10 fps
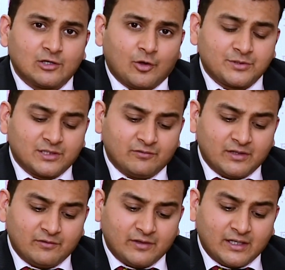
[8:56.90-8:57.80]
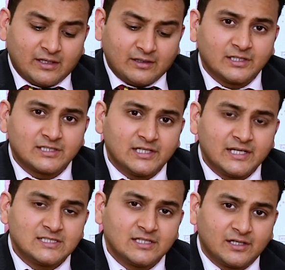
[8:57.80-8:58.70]
option where we can just
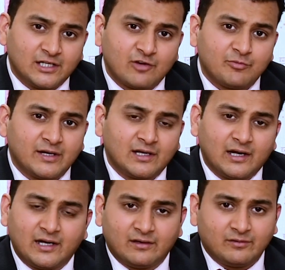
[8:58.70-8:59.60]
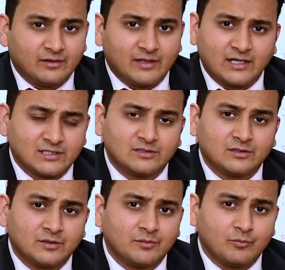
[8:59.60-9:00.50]
release the nerve bundle, and that's
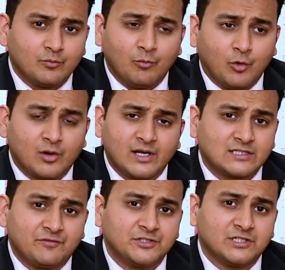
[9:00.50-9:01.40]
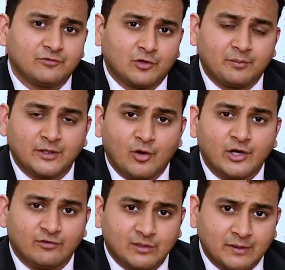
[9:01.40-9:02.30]
more or less sufficient for
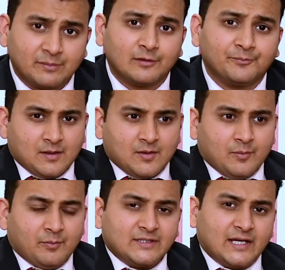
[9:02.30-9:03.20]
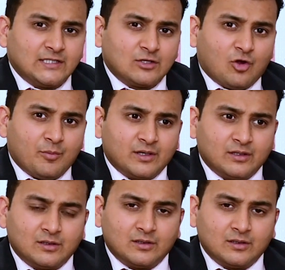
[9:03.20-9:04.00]
majority of the people. Besides the common